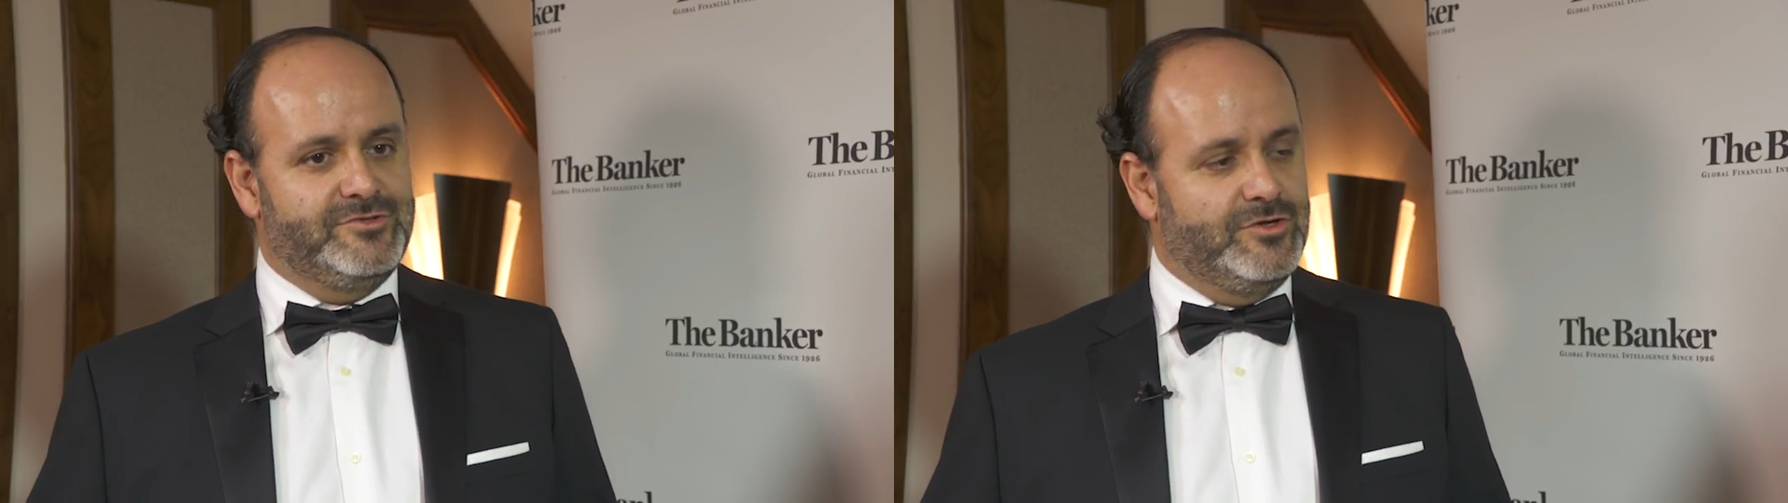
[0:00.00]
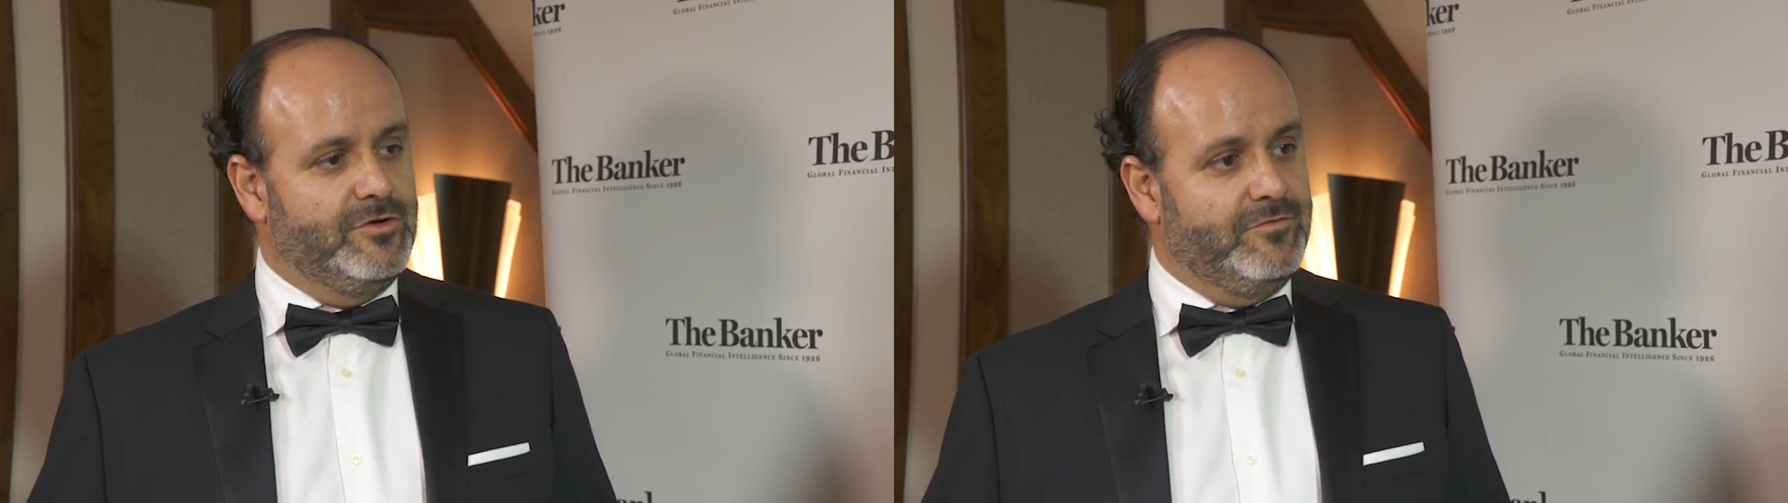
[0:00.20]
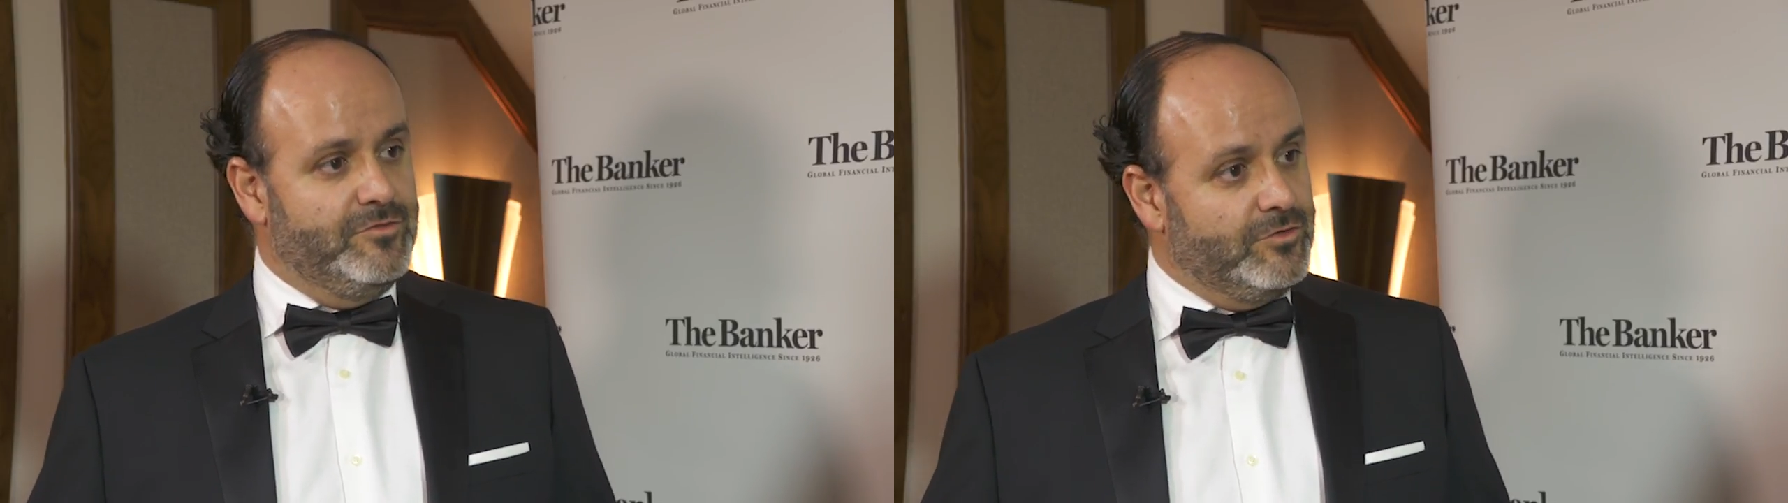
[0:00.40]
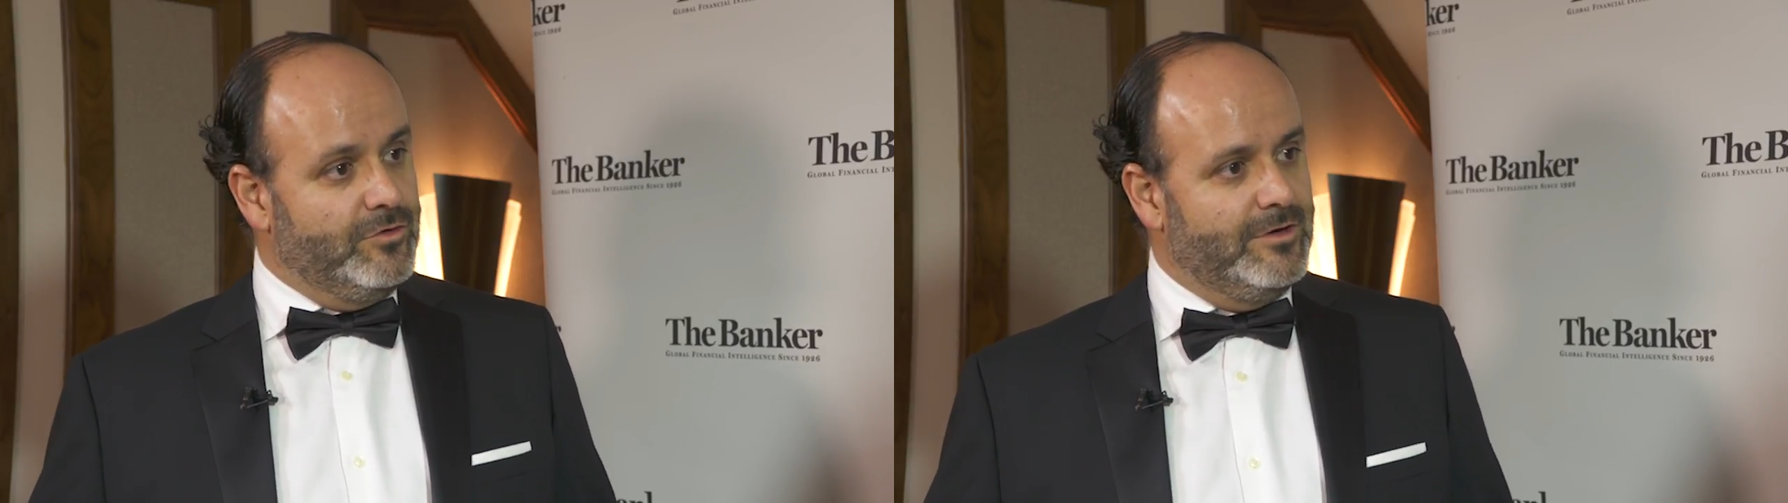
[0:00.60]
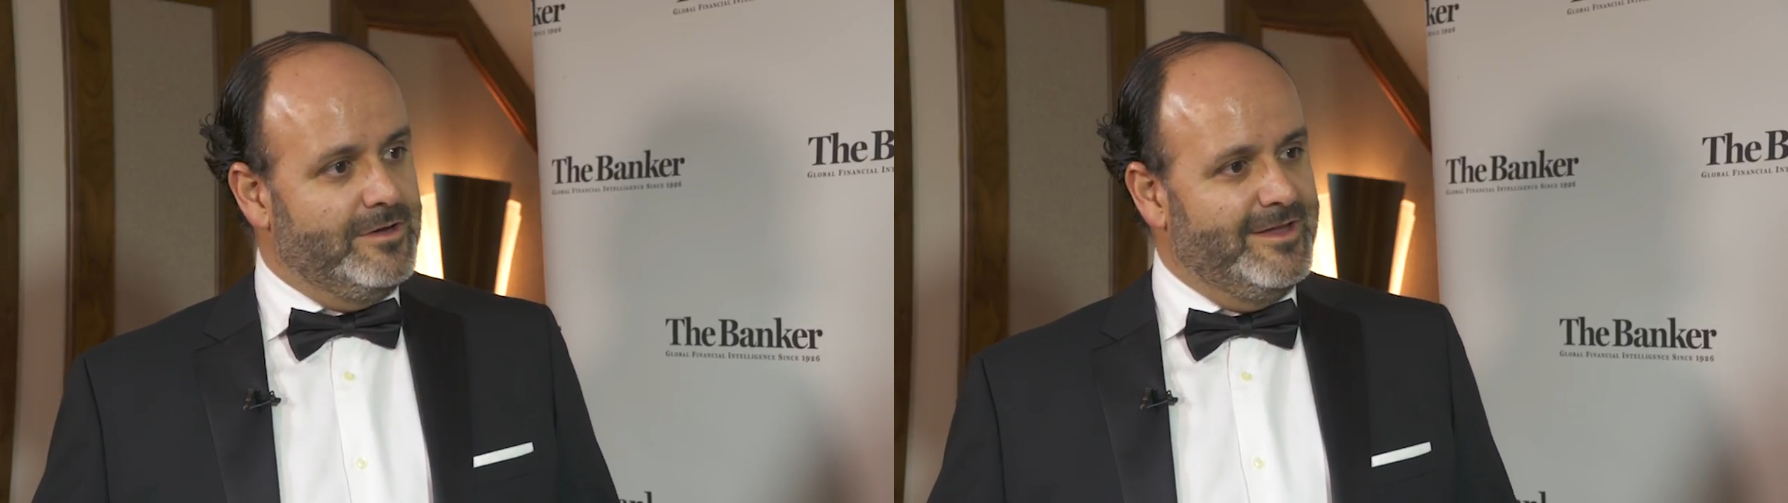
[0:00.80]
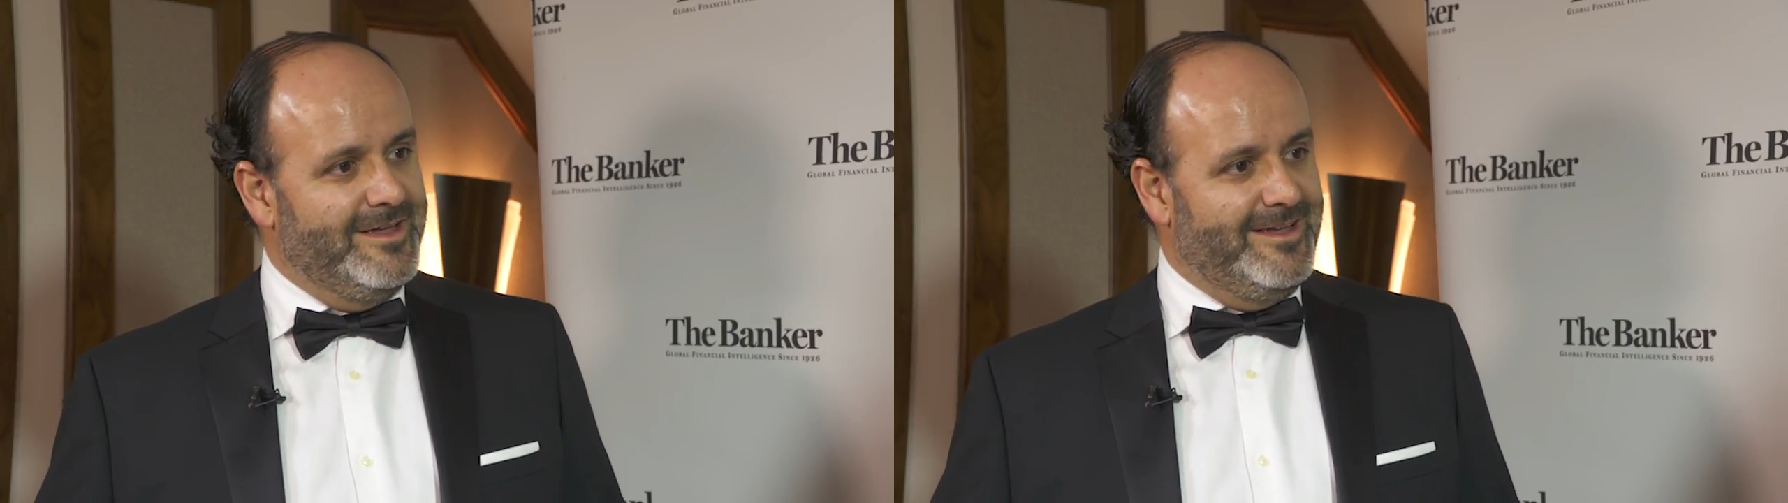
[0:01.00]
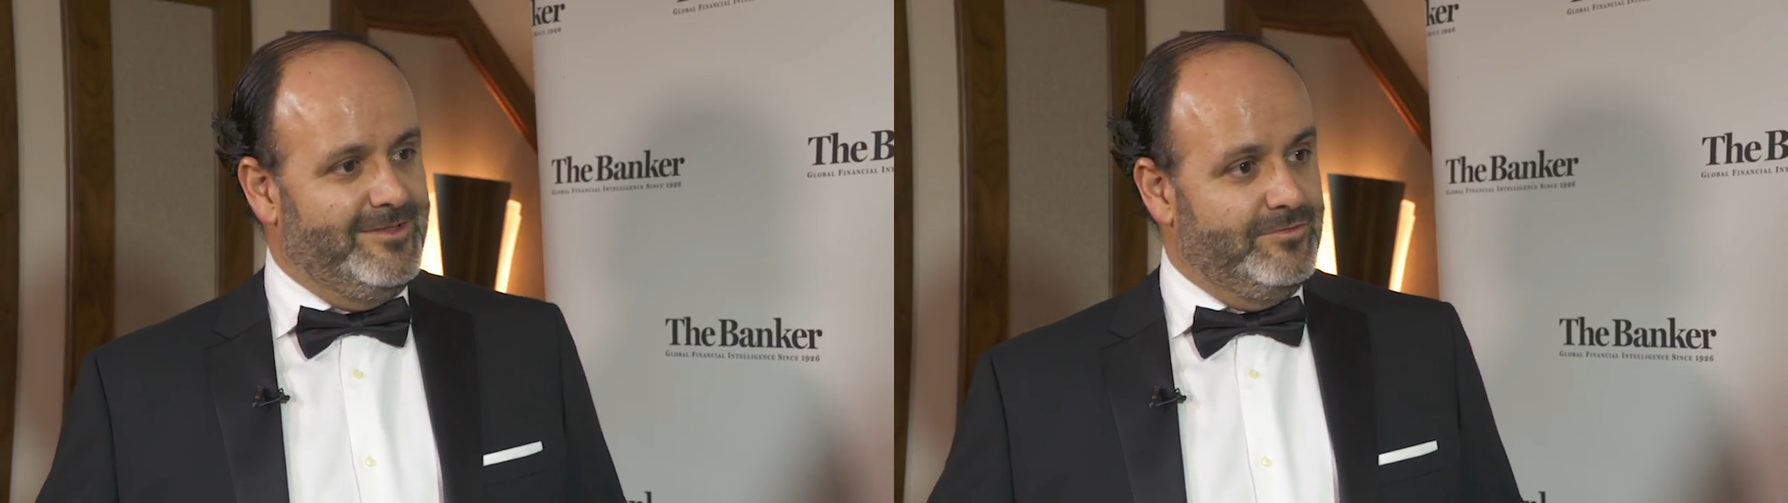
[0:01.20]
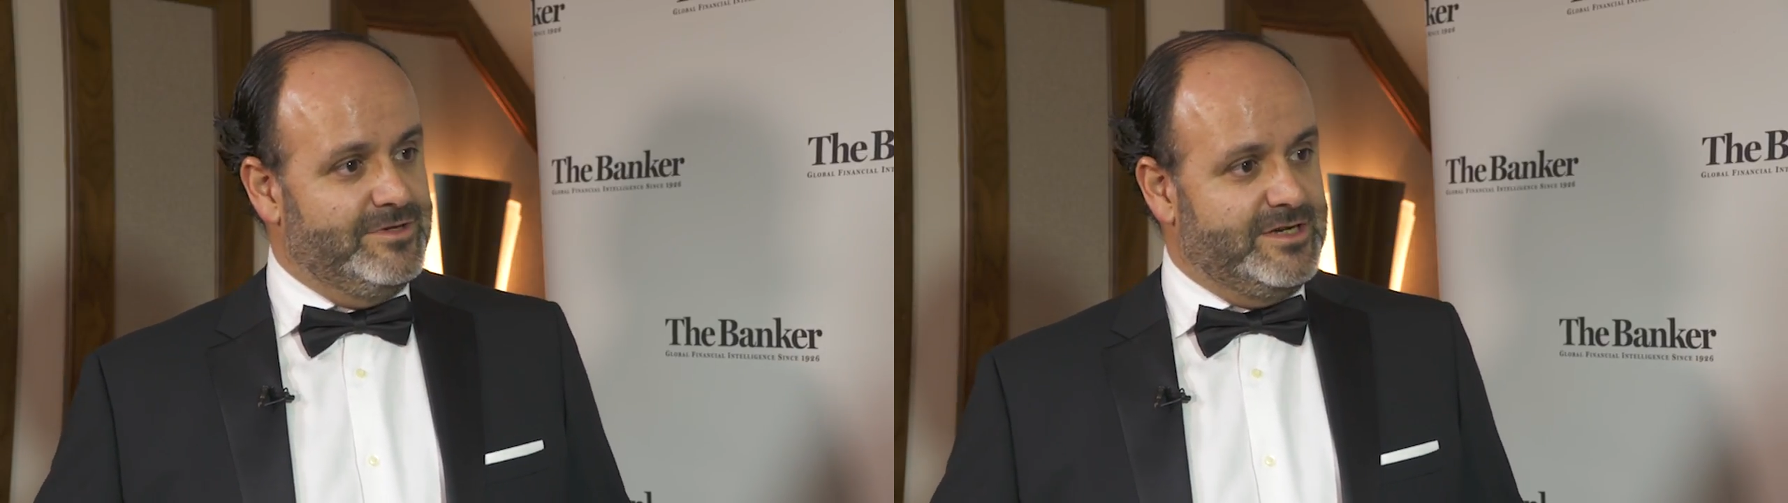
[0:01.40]
strong foothold
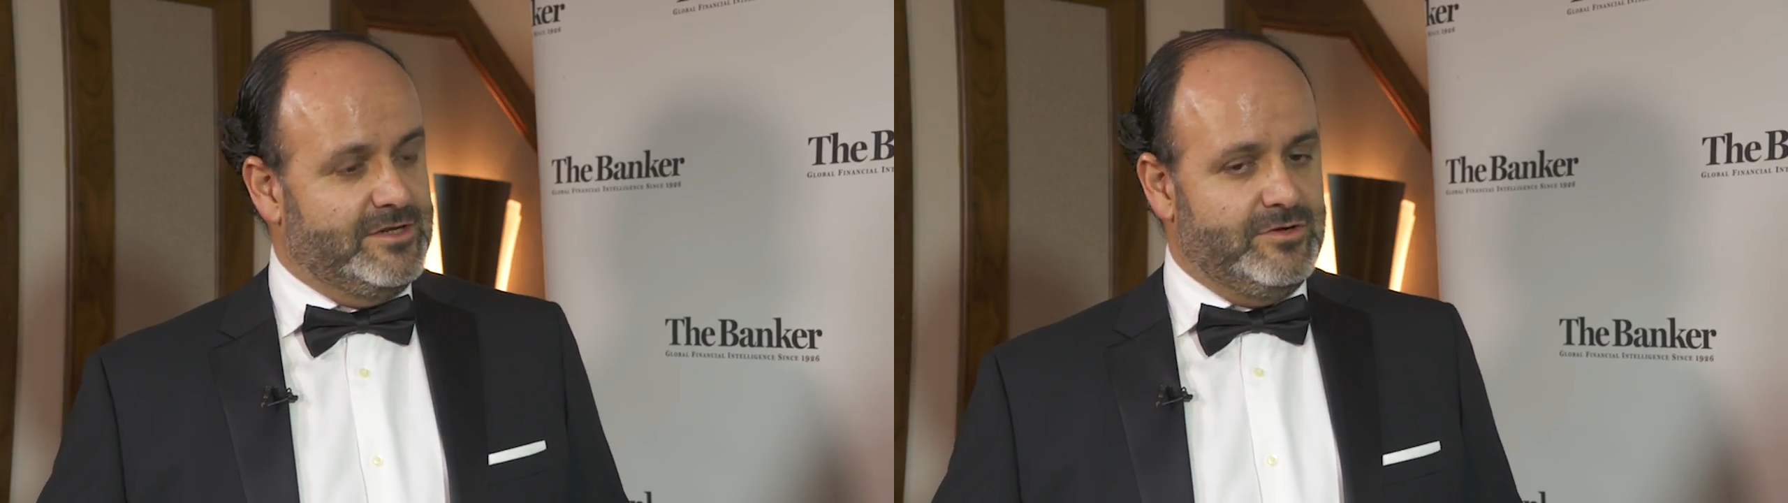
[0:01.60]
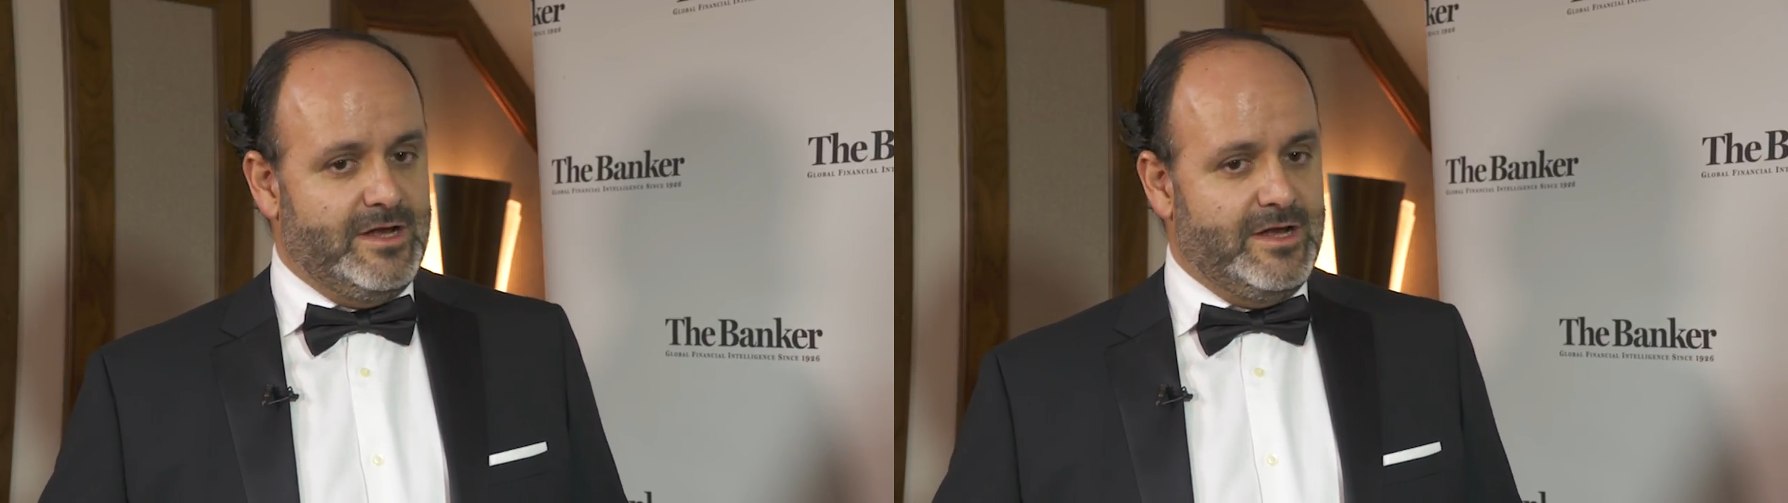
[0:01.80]
into the sector.